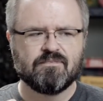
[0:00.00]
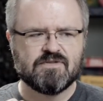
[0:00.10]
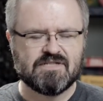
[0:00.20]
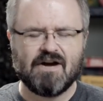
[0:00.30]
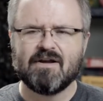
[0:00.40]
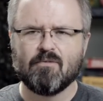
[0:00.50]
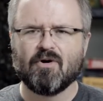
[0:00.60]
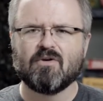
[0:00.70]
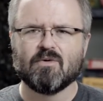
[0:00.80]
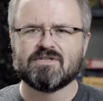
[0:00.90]
Saturday
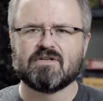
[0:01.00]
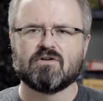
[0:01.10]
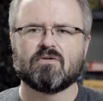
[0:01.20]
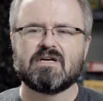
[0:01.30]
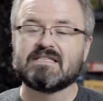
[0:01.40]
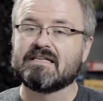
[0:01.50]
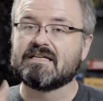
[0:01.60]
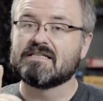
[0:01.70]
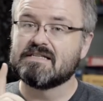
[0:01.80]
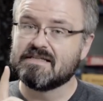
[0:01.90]
morning wasn't crazy.
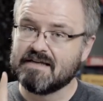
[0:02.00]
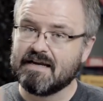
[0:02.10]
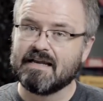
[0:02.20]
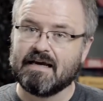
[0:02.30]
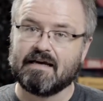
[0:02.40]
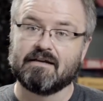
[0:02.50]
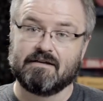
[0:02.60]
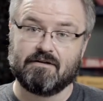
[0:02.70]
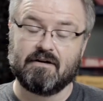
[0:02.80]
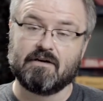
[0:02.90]
Sunday, on the
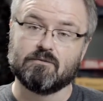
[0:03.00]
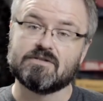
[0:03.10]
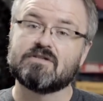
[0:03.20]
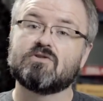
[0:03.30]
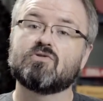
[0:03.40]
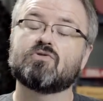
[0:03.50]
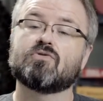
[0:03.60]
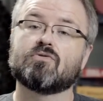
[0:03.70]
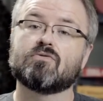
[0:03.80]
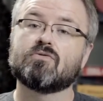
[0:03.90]
other hand, was
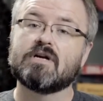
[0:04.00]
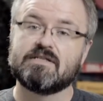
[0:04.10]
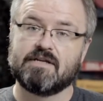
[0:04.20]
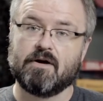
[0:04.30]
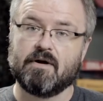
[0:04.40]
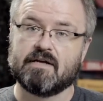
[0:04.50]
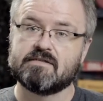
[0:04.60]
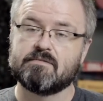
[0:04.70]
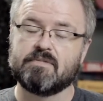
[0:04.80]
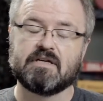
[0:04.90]
crazy go
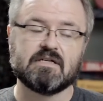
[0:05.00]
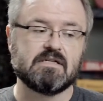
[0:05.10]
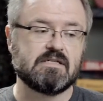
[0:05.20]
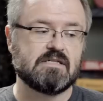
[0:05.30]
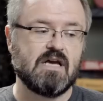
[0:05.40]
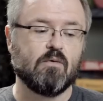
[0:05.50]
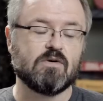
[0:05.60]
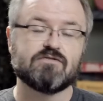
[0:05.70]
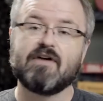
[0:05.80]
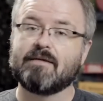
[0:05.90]
nuts because it
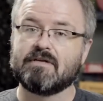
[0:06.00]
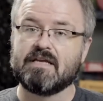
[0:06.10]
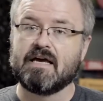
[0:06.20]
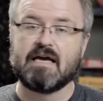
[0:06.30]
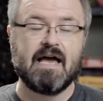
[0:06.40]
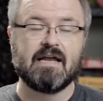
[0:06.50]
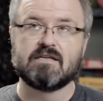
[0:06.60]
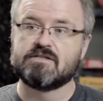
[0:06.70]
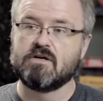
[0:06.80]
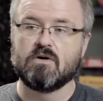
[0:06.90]
was family day,
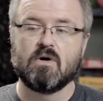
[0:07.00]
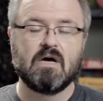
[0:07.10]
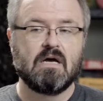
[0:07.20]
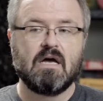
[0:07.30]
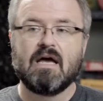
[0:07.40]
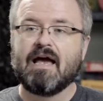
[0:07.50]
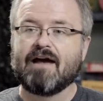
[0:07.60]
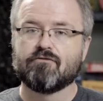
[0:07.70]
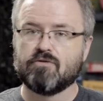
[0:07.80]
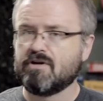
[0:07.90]
and so
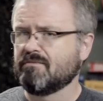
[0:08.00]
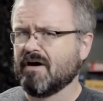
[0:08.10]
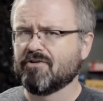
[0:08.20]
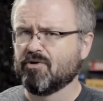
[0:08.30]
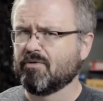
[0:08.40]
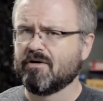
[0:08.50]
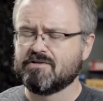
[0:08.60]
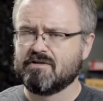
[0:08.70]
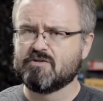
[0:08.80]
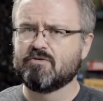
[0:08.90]
every other
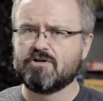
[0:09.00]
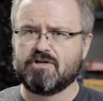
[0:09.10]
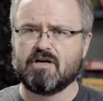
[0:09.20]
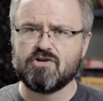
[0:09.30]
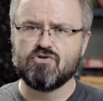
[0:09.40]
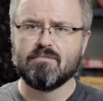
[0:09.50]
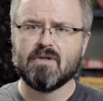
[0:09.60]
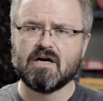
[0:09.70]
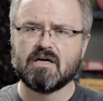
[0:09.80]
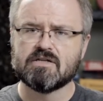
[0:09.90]
person is pushing a
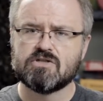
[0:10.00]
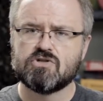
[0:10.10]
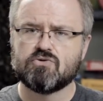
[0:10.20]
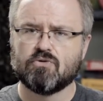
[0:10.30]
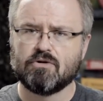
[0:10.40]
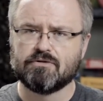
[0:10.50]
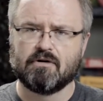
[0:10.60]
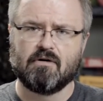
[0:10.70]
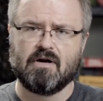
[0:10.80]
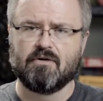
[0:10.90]
humongous stroller
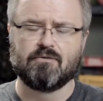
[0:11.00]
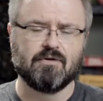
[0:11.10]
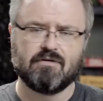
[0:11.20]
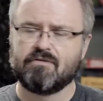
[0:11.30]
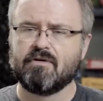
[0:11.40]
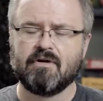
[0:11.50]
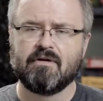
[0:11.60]
around with